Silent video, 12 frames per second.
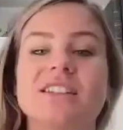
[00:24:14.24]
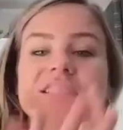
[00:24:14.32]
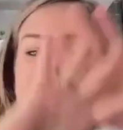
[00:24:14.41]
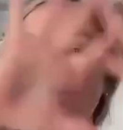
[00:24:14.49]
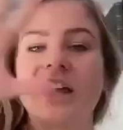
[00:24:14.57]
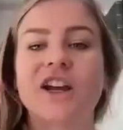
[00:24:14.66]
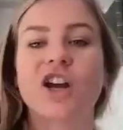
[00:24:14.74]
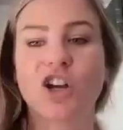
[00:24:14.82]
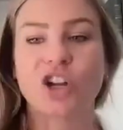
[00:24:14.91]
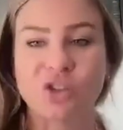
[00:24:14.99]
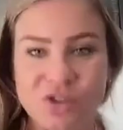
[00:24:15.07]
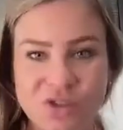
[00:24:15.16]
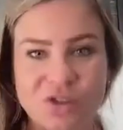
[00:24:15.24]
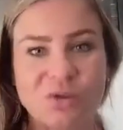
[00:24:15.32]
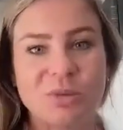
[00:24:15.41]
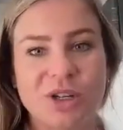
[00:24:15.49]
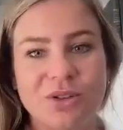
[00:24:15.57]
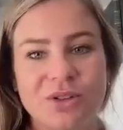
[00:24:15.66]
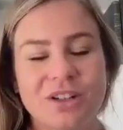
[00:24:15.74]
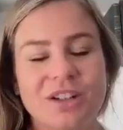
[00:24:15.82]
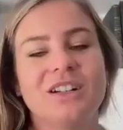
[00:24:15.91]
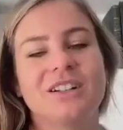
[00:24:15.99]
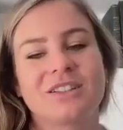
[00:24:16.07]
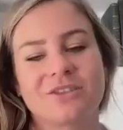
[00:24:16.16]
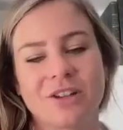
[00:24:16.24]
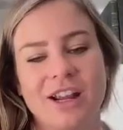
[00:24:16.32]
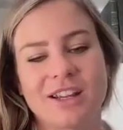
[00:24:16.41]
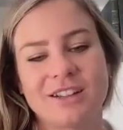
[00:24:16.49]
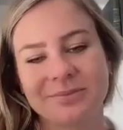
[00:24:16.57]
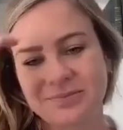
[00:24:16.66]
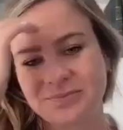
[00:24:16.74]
didn't like consume you, right? Yeah.